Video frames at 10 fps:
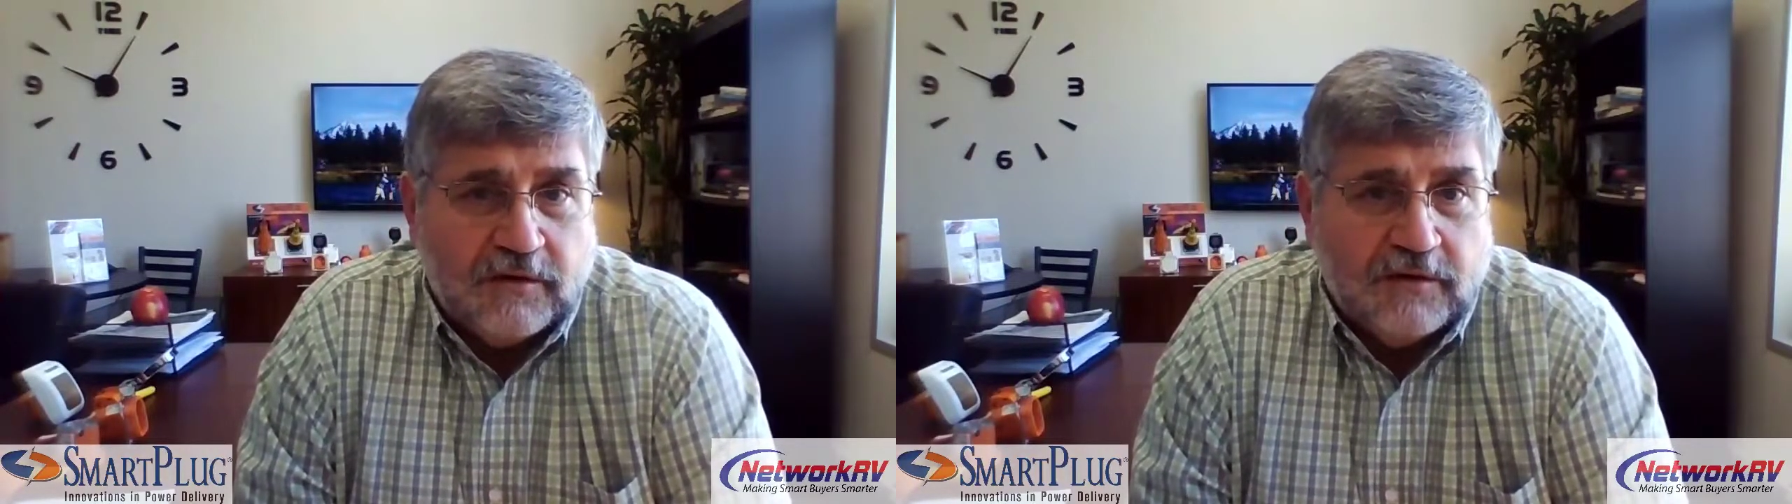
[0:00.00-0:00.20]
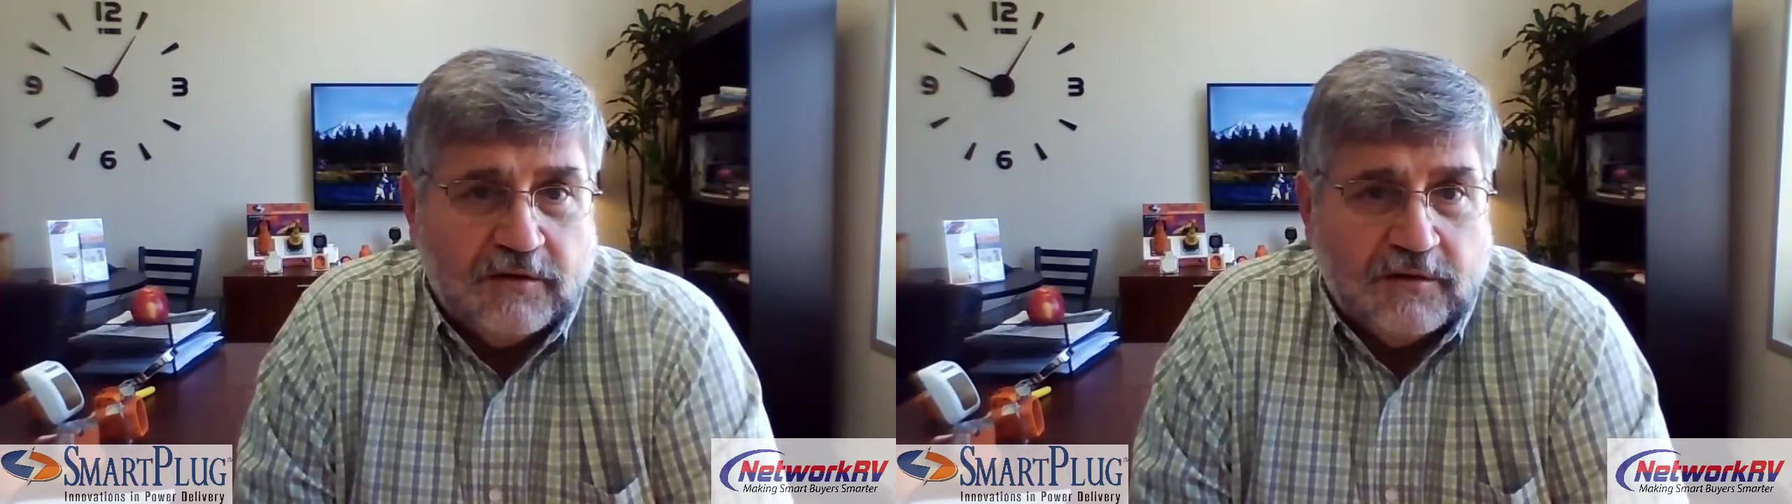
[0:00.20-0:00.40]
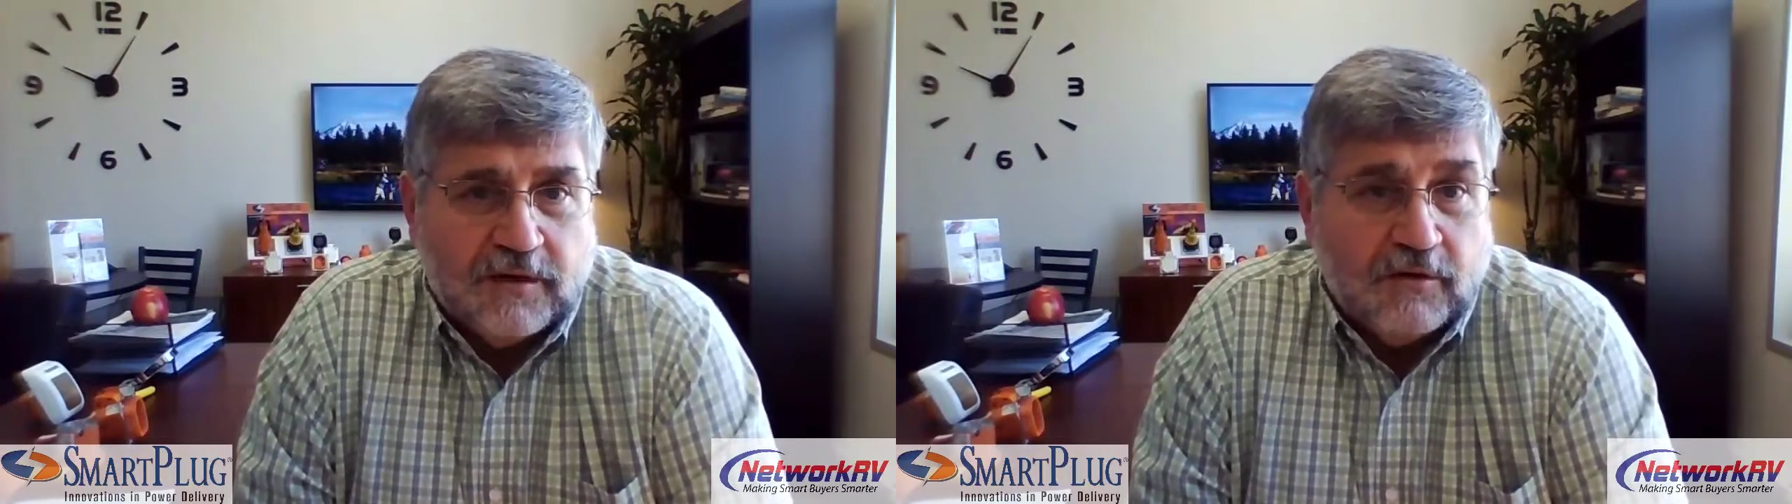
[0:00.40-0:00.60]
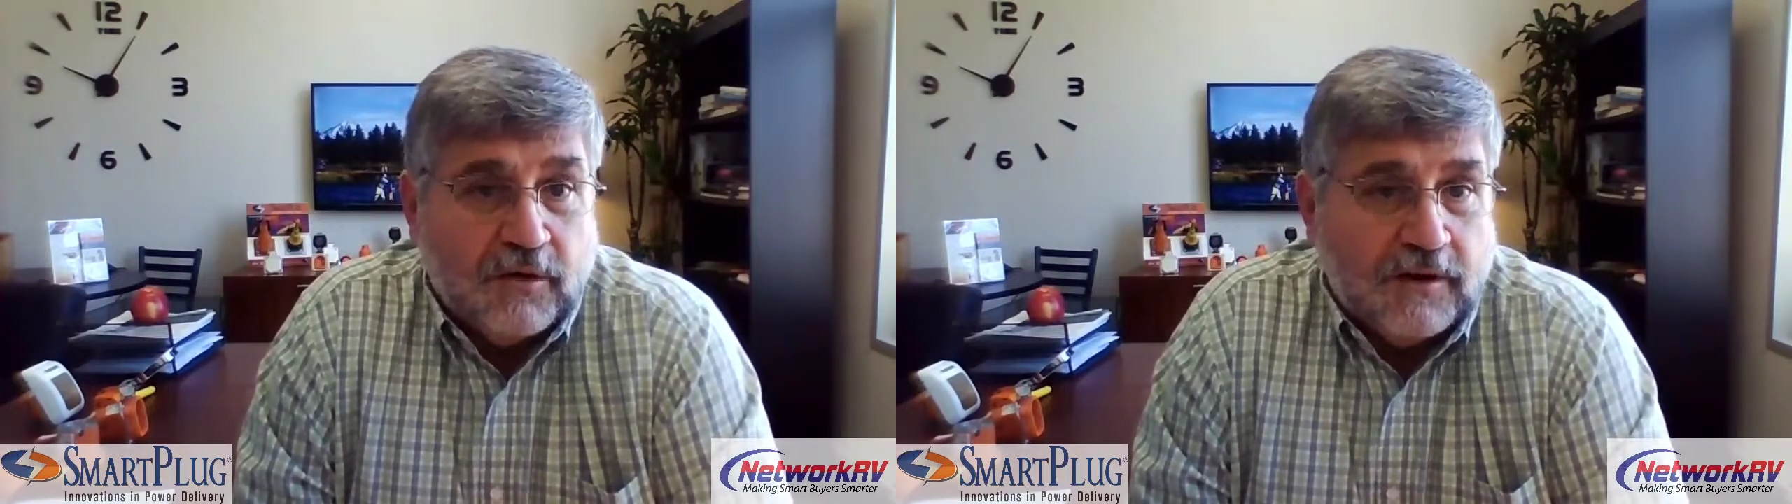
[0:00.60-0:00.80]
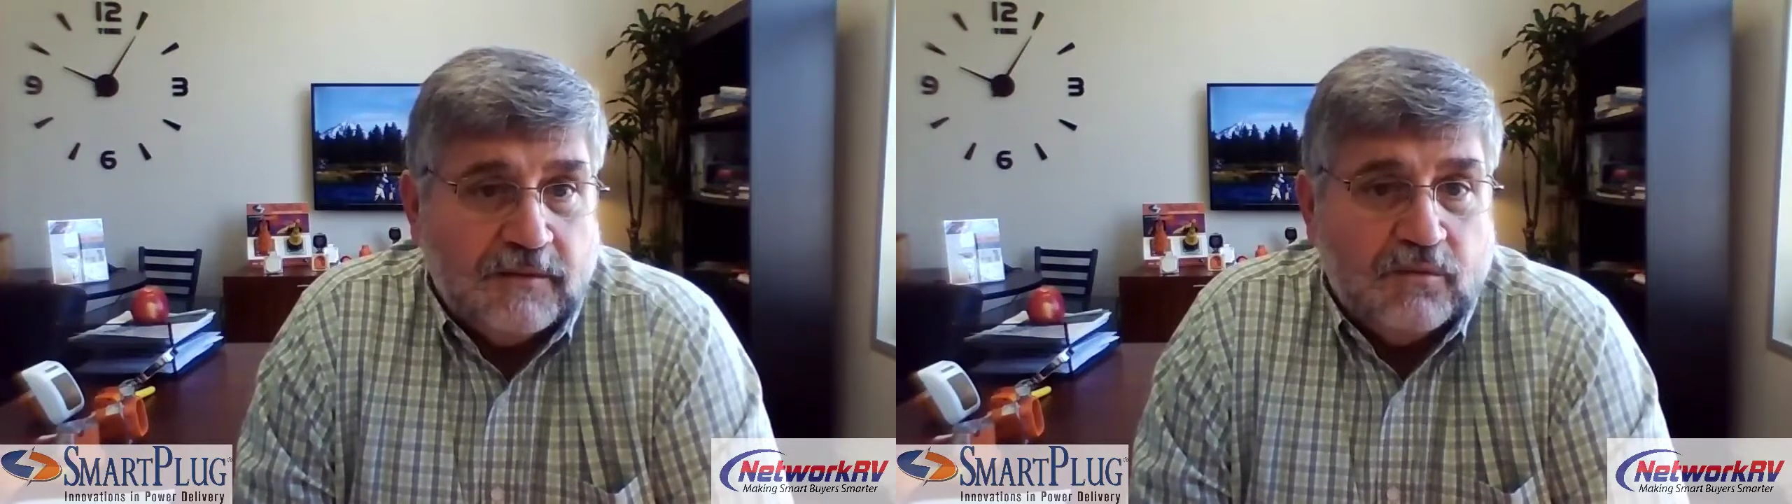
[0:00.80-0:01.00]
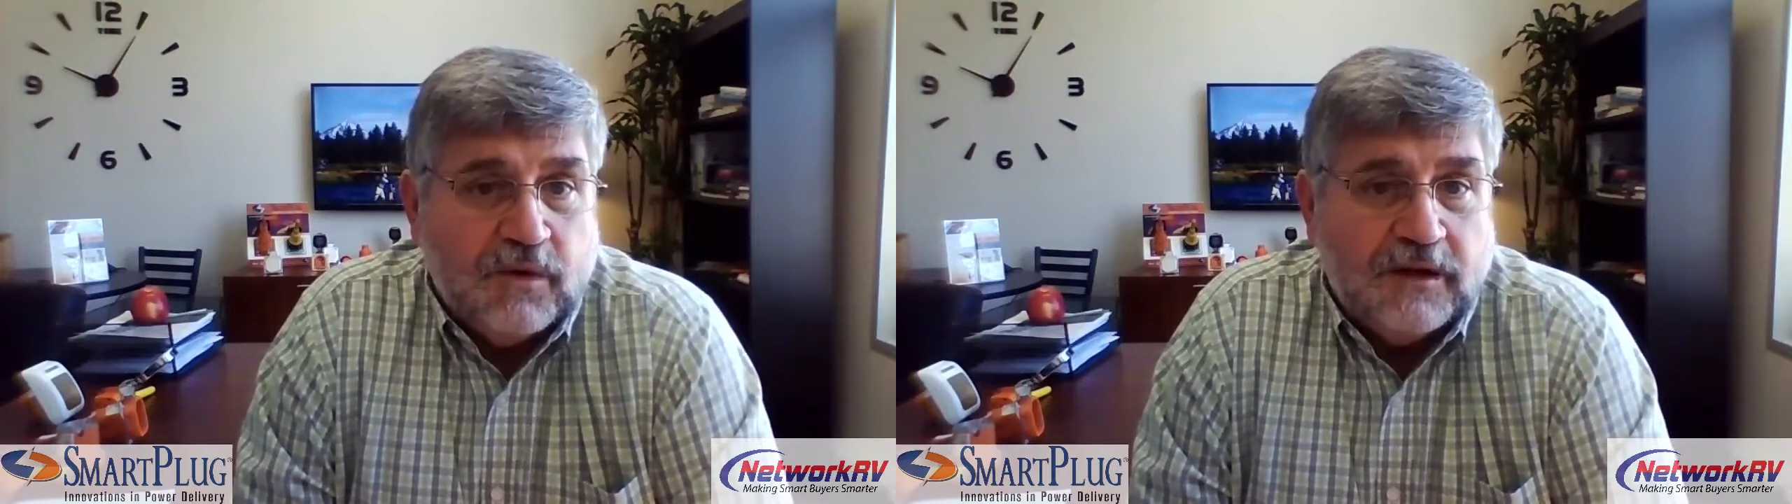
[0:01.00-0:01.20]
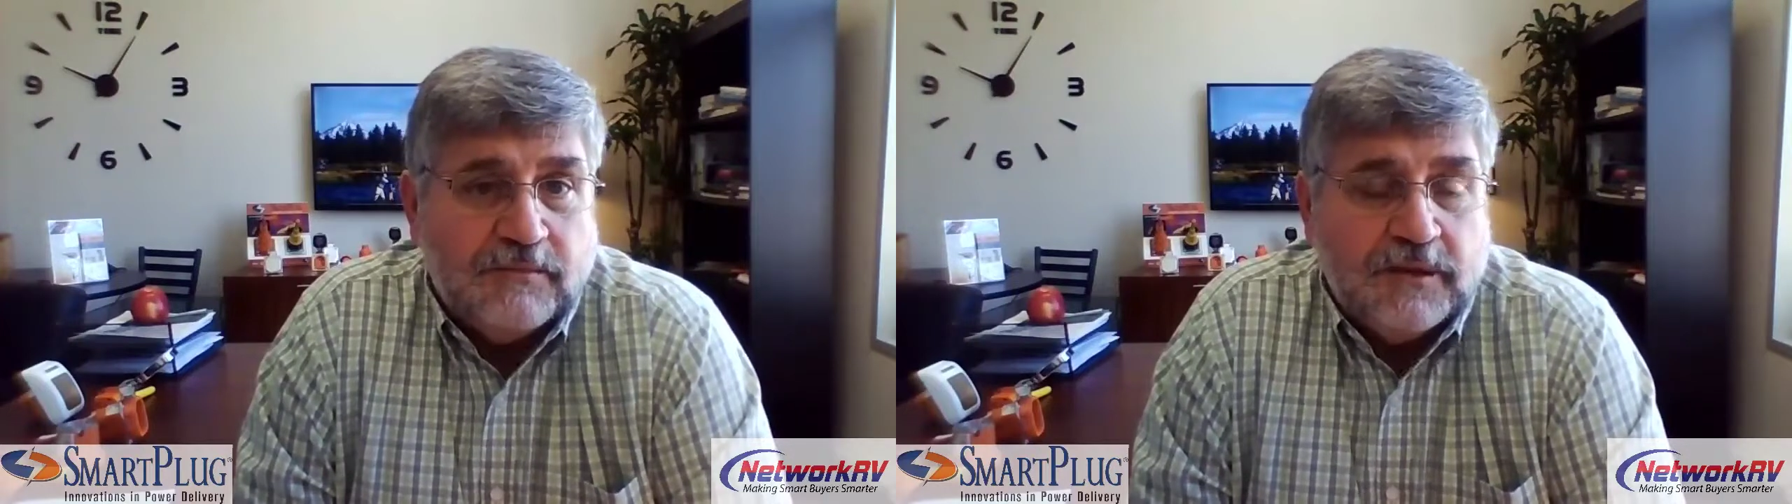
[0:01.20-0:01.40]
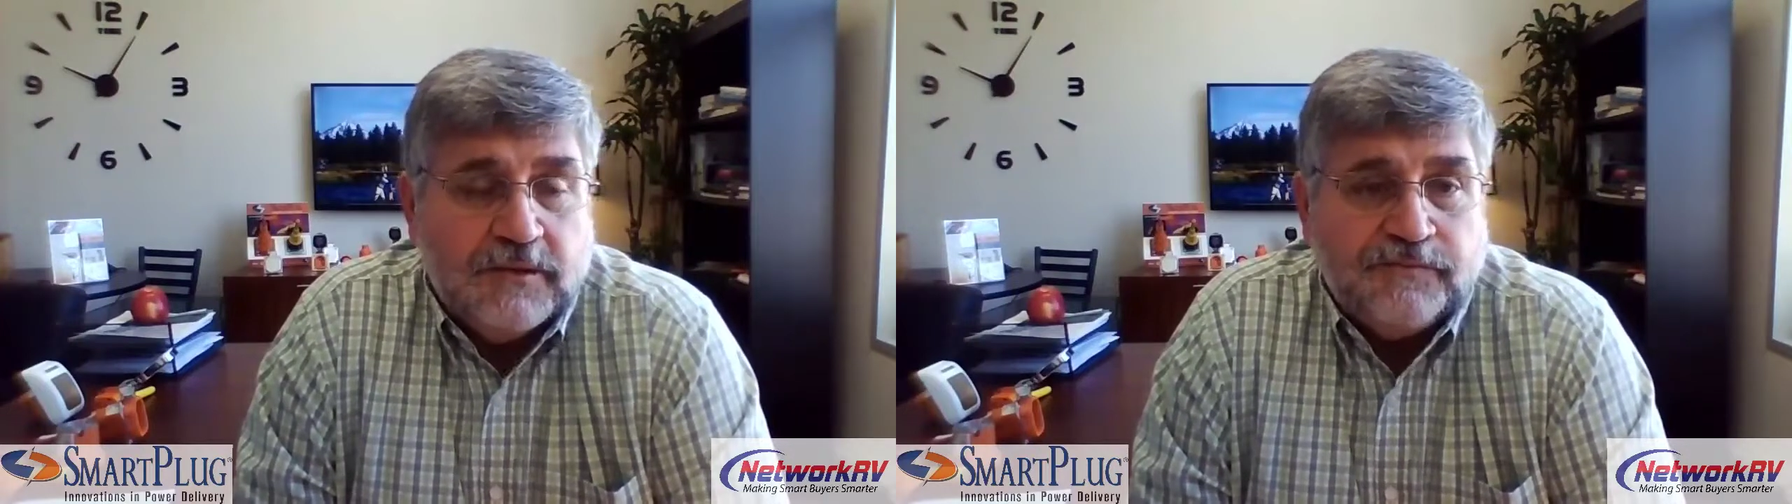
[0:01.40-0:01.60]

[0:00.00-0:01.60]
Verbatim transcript: are, are on the web